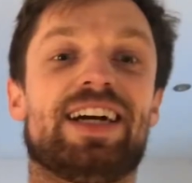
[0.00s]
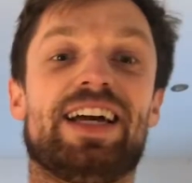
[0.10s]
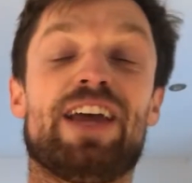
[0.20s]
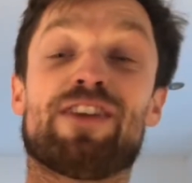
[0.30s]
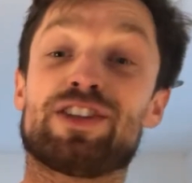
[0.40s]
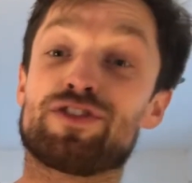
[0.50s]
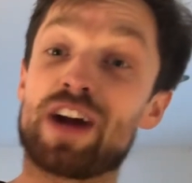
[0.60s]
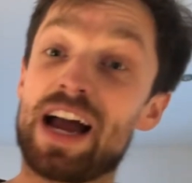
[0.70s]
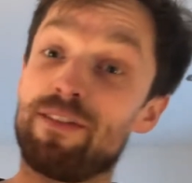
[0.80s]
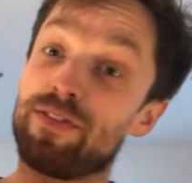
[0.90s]
If I
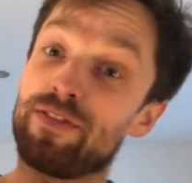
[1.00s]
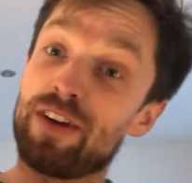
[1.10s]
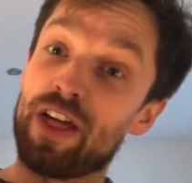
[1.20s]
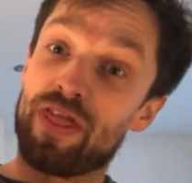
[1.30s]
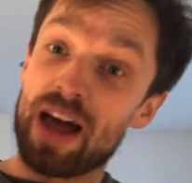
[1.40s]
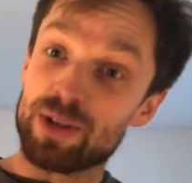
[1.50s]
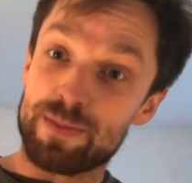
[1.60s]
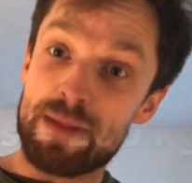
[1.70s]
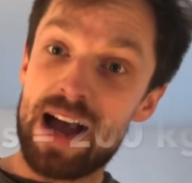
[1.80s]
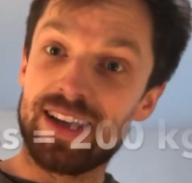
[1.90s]
drive 1,000
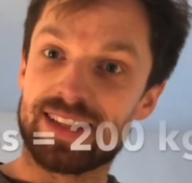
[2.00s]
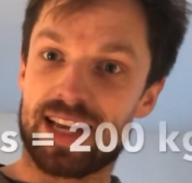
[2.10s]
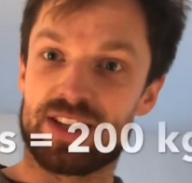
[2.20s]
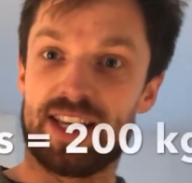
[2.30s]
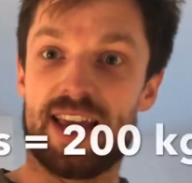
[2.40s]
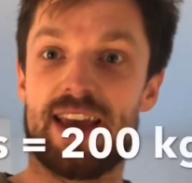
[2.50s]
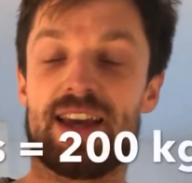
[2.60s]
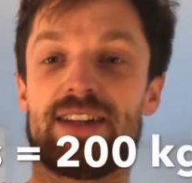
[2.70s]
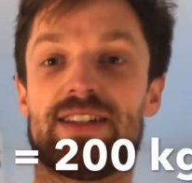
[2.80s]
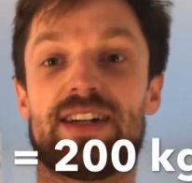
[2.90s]
miles less a year,
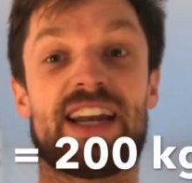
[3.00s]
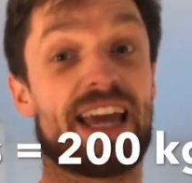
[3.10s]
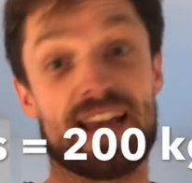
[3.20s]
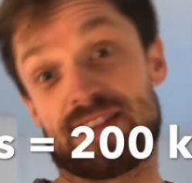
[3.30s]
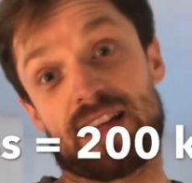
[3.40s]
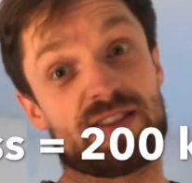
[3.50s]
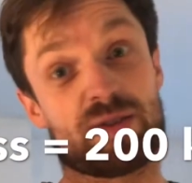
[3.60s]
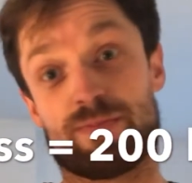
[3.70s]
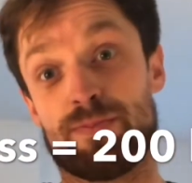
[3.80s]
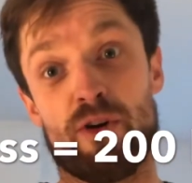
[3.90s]
and I guess that's
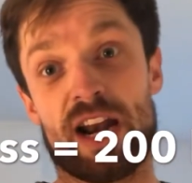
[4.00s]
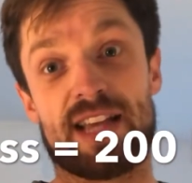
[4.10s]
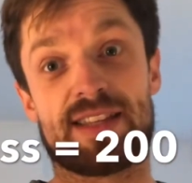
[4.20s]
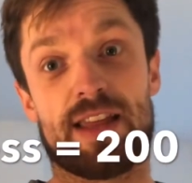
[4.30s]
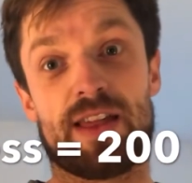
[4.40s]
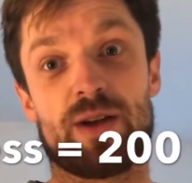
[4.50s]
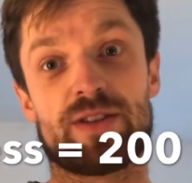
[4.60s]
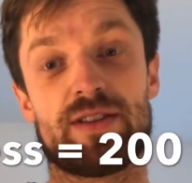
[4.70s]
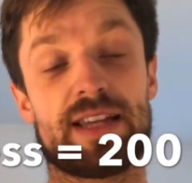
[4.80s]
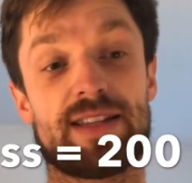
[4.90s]
more or less
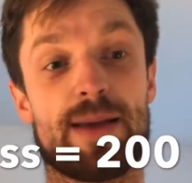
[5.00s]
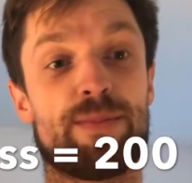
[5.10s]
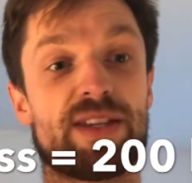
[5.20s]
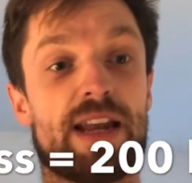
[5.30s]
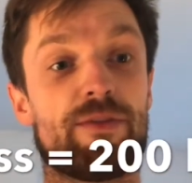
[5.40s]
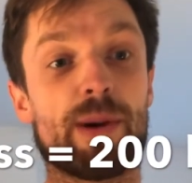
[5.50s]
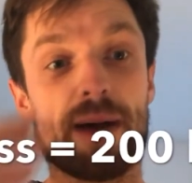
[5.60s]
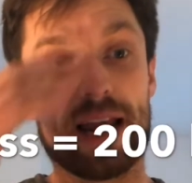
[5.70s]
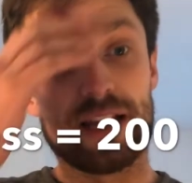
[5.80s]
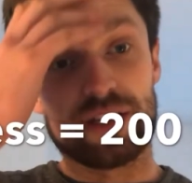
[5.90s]
10% of our
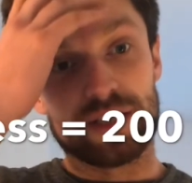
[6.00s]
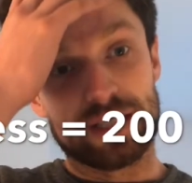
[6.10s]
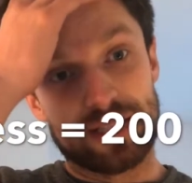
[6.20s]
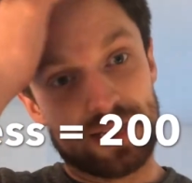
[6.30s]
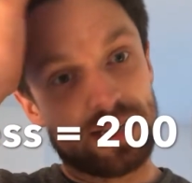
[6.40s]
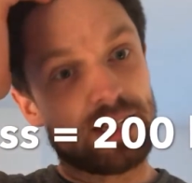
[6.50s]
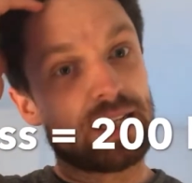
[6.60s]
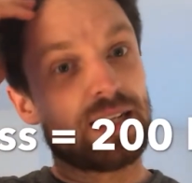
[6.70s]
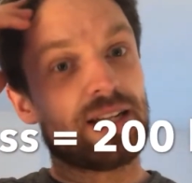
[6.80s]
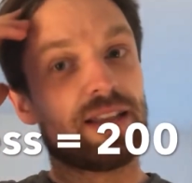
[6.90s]
mileage,
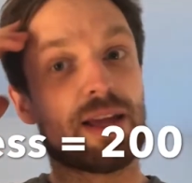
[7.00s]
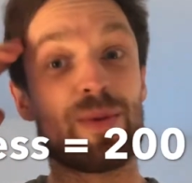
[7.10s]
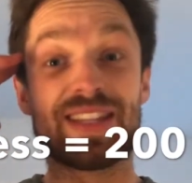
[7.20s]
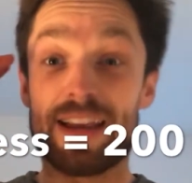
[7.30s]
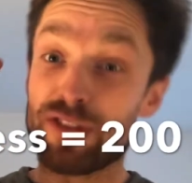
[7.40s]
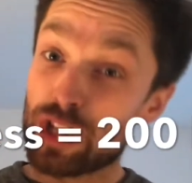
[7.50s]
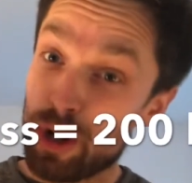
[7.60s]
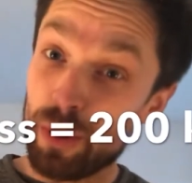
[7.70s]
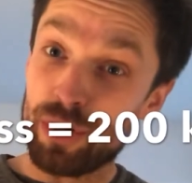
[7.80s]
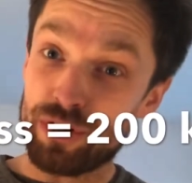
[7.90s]
then we'd save
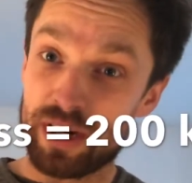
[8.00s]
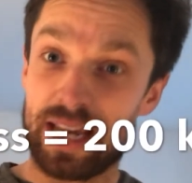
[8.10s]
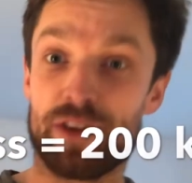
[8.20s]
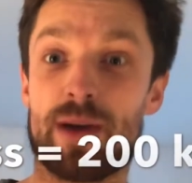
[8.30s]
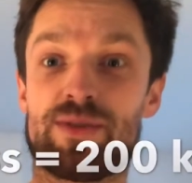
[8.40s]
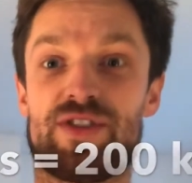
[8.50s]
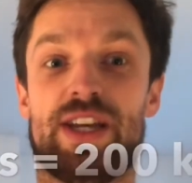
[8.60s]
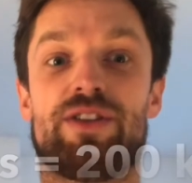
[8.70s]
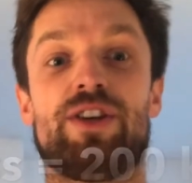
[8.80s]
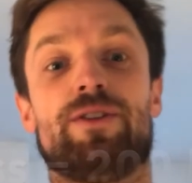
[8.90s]
200 kilograms of
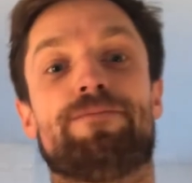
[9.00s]
CO2.